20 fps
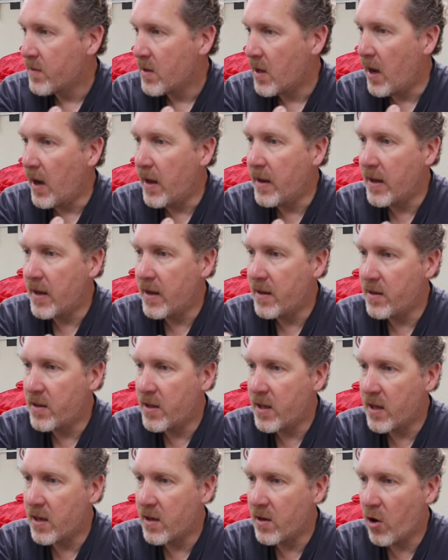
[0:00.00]
and then
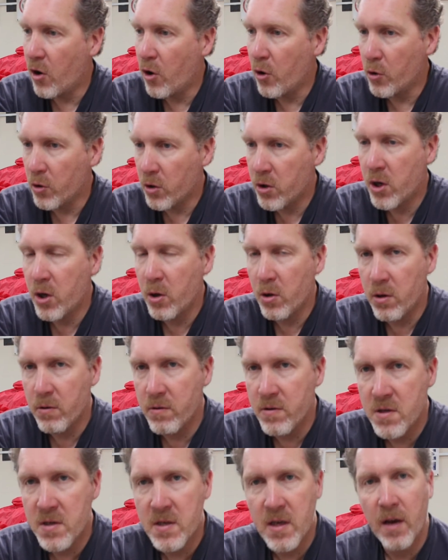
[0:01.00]
the oil
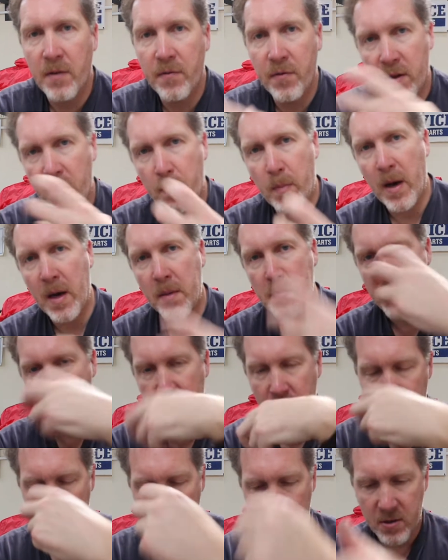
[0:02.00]
cooler itself and the pipes
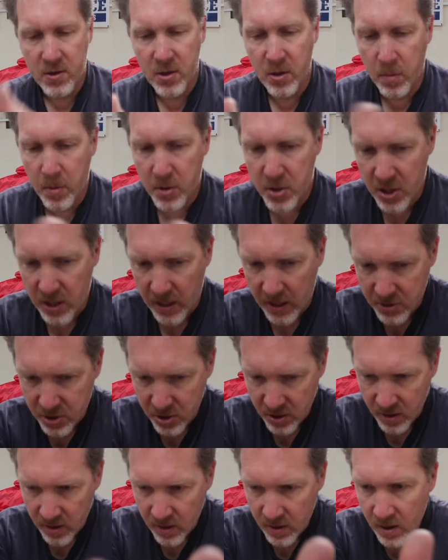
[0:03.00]
that go to the
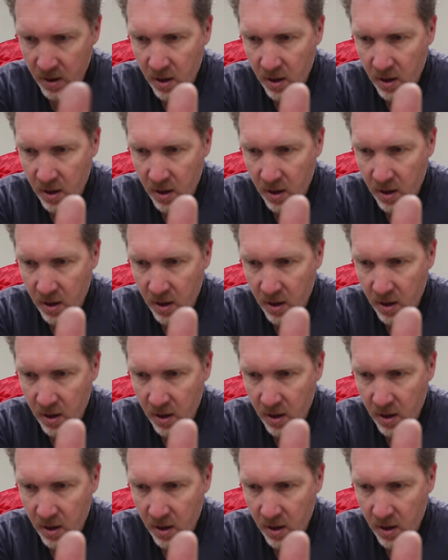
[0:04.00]
supercharger.